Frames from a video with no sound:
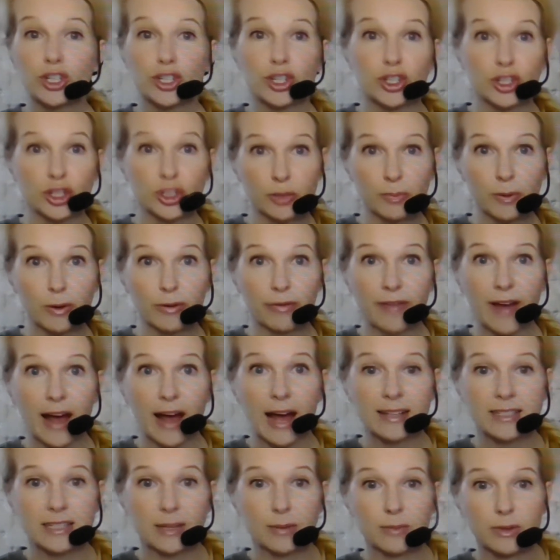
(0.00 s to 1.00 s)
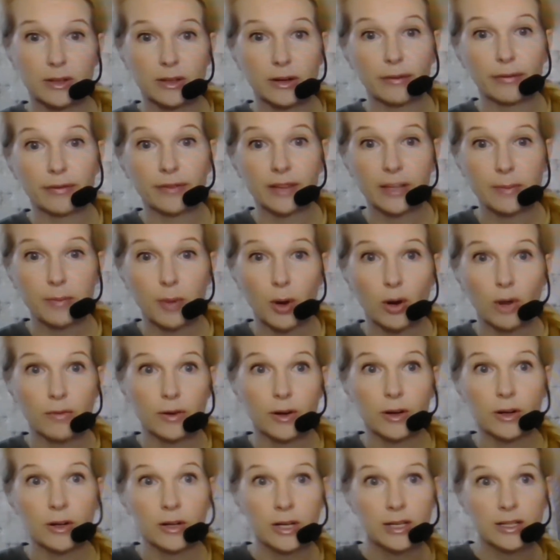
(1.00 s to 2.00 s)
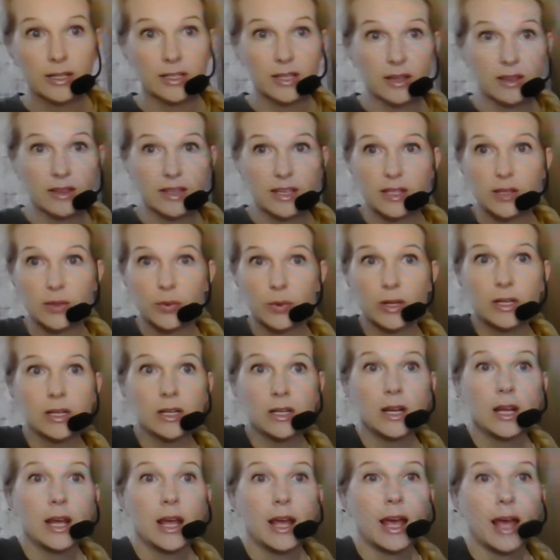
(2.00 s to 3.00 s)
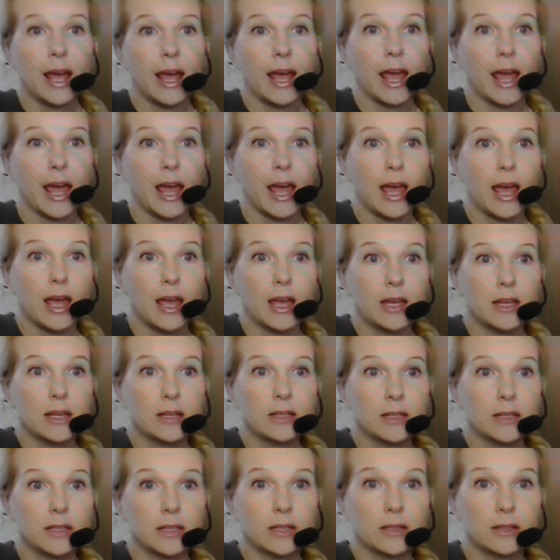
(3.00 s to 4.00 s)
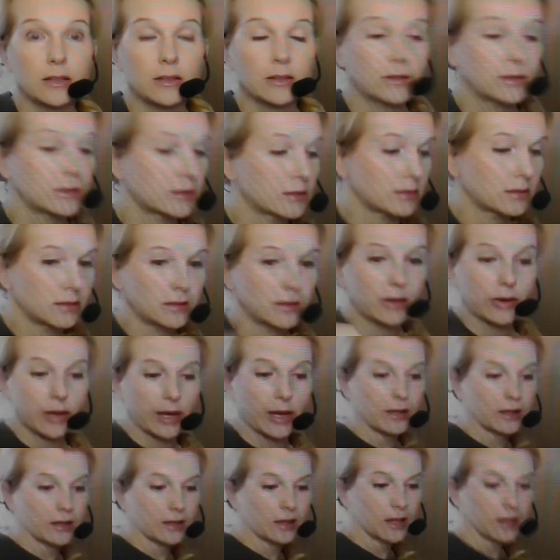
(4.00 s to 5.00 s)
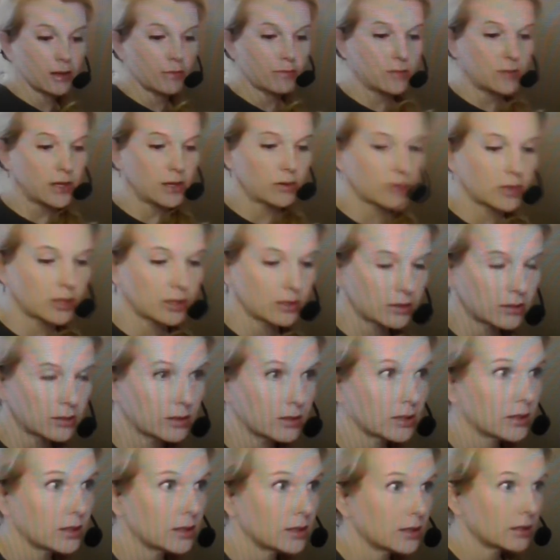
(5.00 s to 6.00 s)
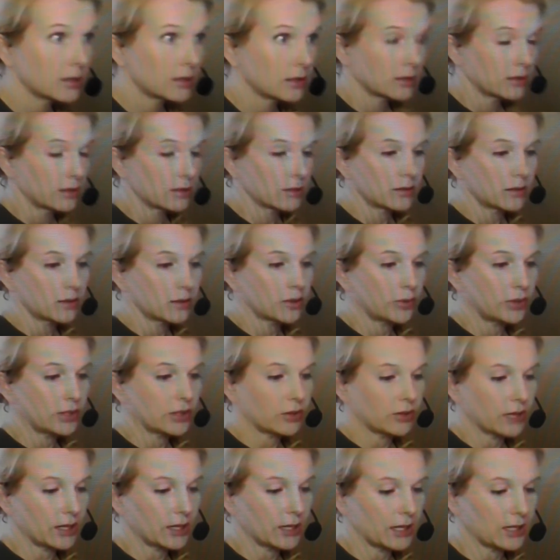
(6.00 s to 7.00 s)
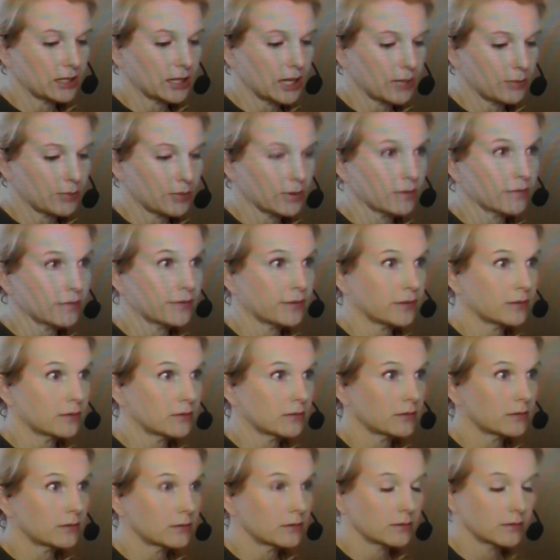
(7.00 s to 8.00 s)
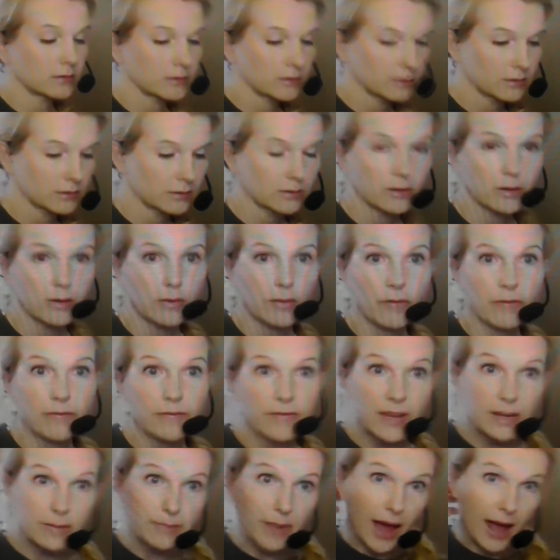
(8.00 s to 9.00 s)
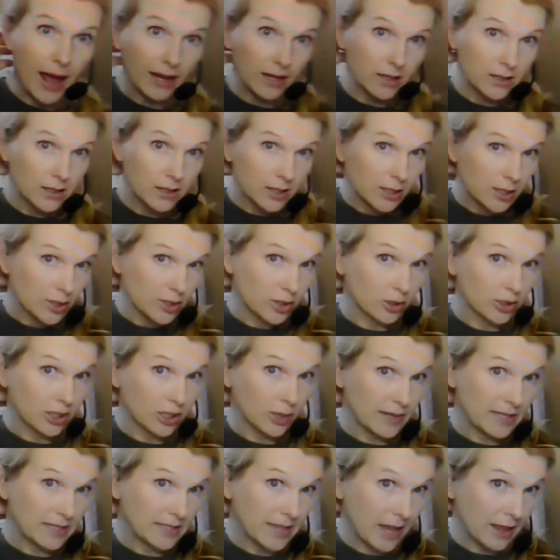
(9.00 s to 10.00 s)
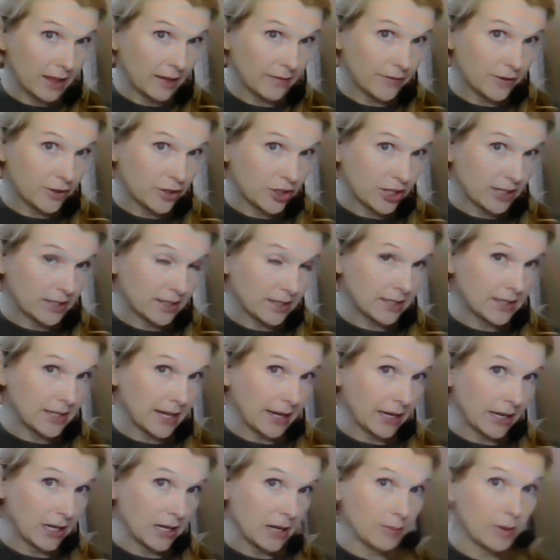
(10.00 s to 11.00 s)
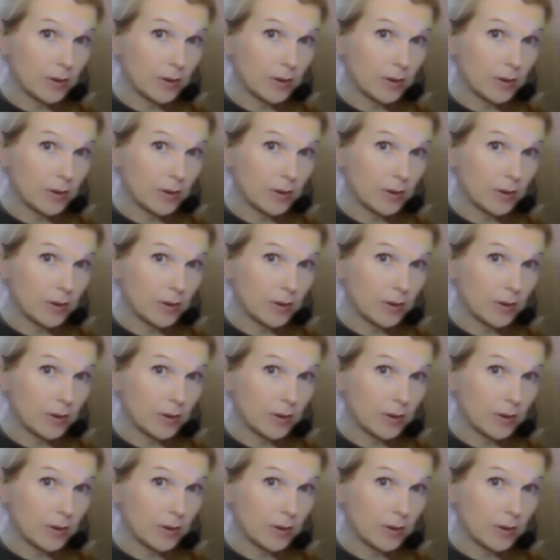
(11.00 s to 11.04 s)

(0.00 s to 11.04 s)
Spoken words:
super fast. I'm going to flip over to this one, and okay, I'm going to mute so we don't get any type of feedback. So it's going to be silent for just a second.